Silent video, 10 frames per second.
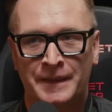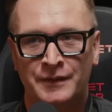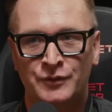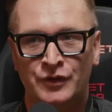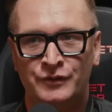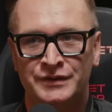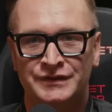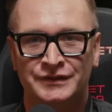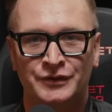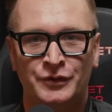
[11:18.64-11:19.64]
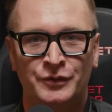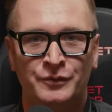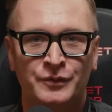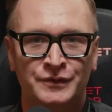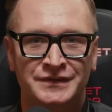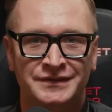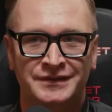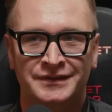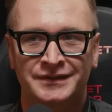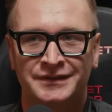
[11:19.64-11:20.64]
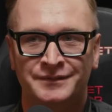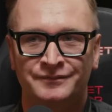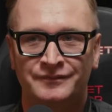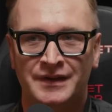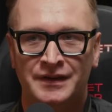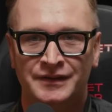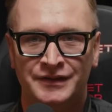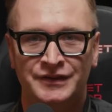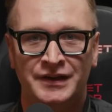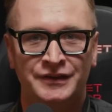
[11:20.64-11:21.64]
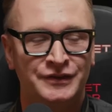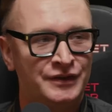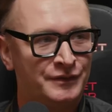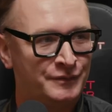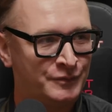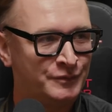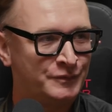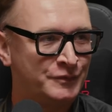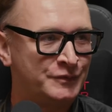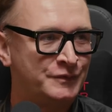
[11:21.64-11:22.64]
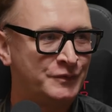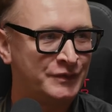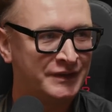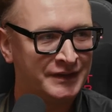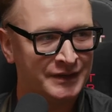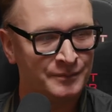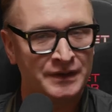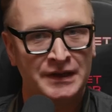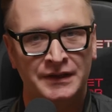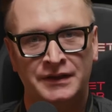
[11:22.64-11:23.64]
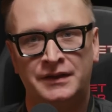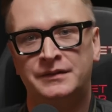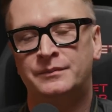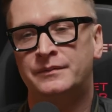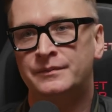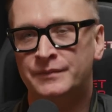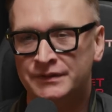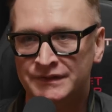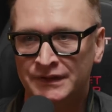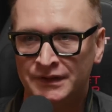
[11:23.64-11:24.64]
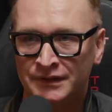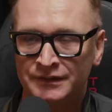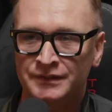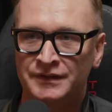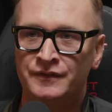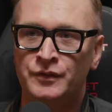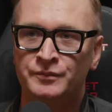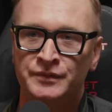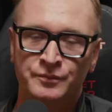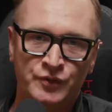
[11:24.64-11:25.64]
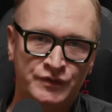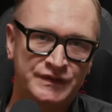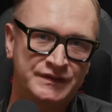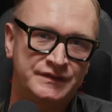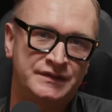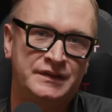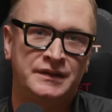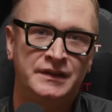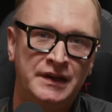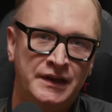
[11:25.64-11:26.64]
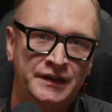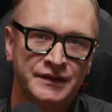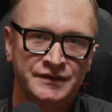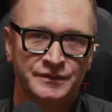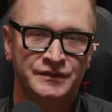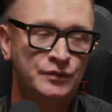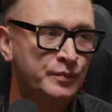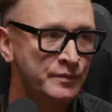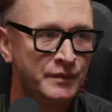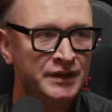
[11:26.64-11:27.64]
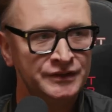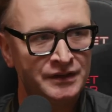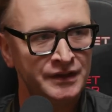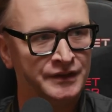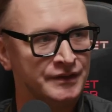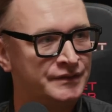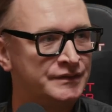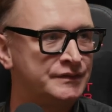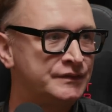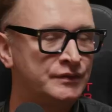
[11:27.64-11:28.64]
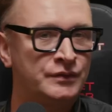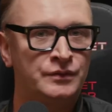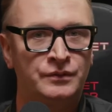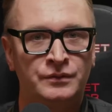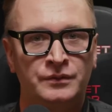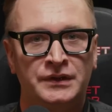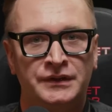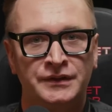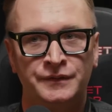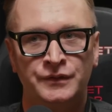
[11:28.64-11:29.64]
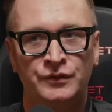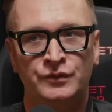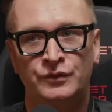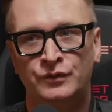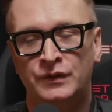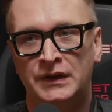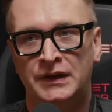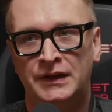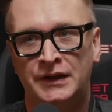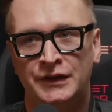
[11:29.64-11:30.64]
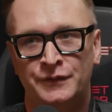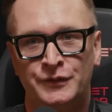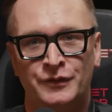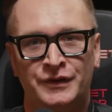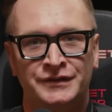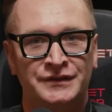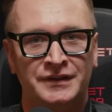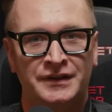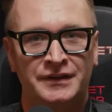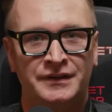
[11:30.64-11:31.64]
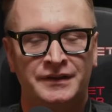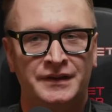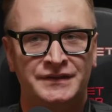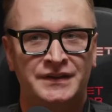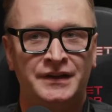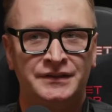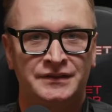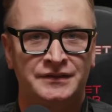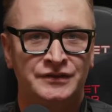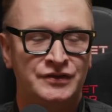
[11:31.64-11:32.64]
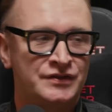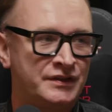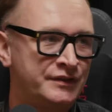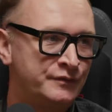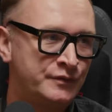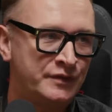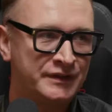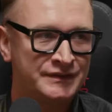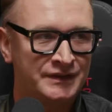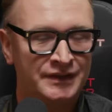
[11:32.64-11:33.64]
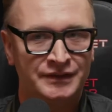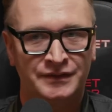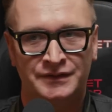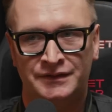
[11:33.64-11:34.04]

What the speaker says: we always know what's the idea for the game. Yeah, but the development process is super multi-layered. So if you are excited initially, if you are excited